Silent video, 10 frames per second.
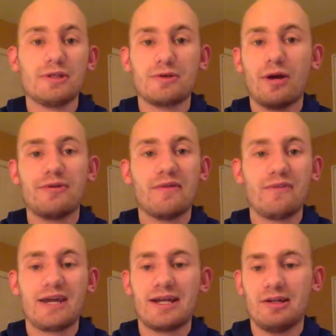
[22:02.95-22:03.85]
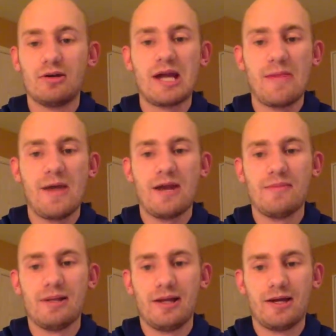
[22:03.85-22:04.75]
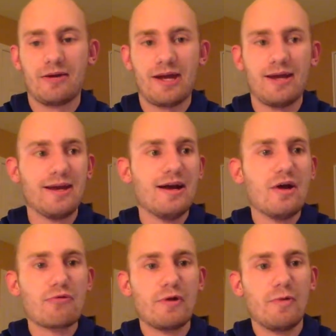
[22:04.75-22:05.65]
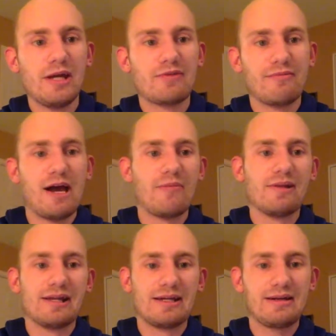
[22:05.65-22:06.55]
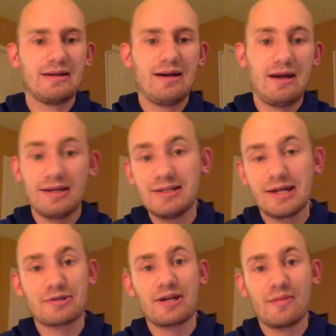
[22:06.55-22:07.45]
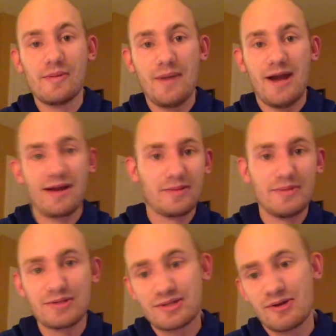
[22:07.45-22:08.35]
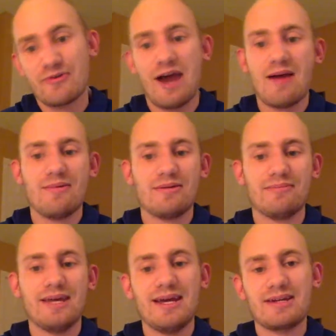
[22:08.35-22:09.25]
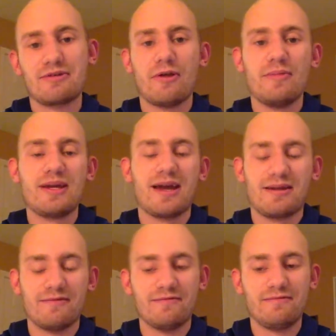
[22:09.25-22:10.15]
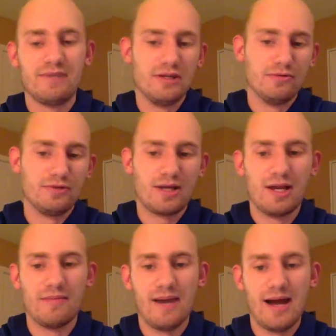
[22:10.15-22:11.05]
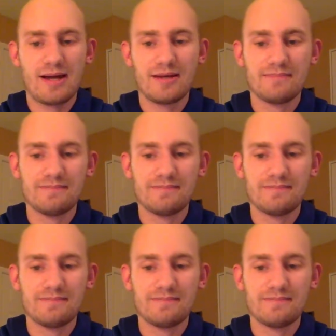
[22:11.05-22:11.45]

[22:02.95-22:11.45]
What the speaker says: So I definitely kind of look at that and be like, okay, 3 weeks from now, be like, he's actually coming back. Let me just go grab him. So that'd be kind of huge to get him back.